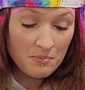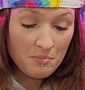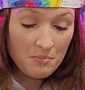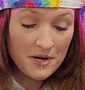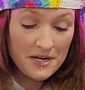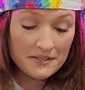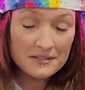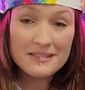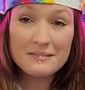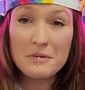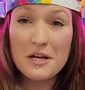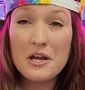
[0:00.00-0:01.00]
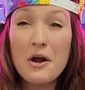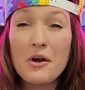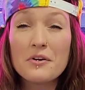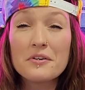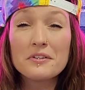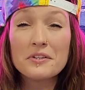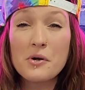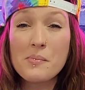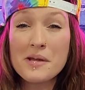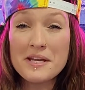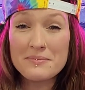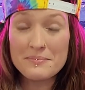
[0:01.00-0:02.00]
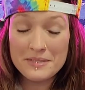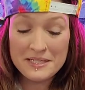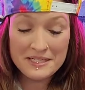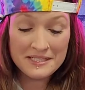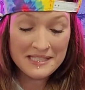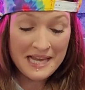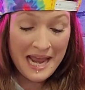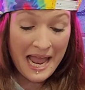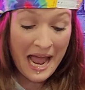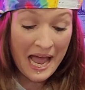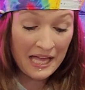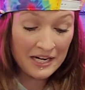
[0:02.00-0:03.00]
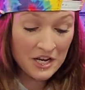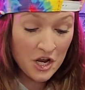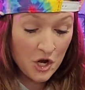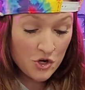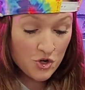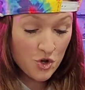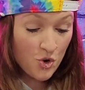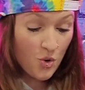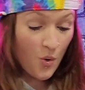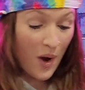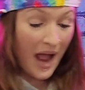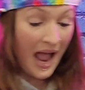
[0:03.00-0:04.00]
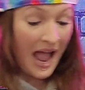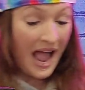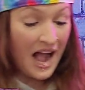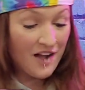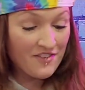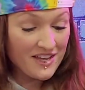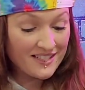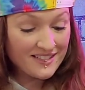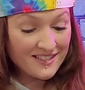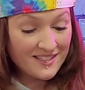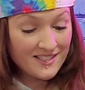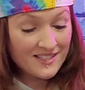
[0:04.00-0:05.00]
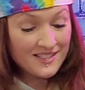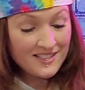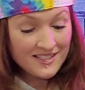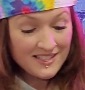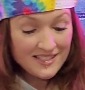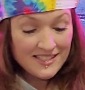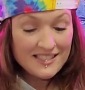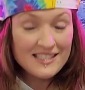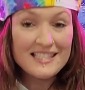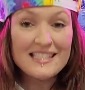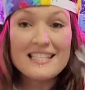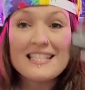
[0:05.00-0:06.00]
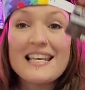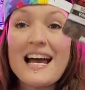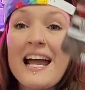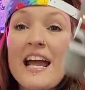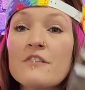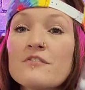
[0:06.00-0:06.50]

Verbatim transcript: breaks my heart a little bit because I had to have it. I have